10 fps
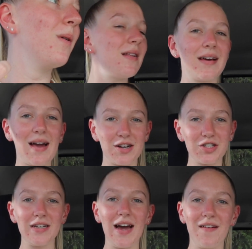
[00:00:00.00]
but like
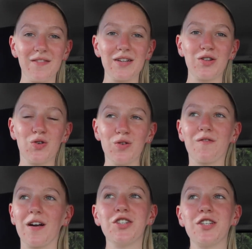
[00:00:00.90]
actually having good
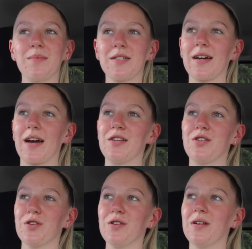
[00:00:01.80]
friendships like I
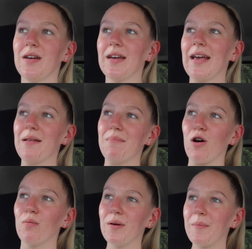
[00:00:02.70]
do in
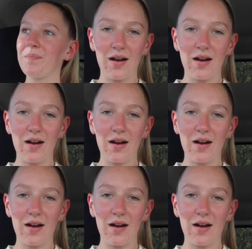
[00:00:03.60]
Melbourne.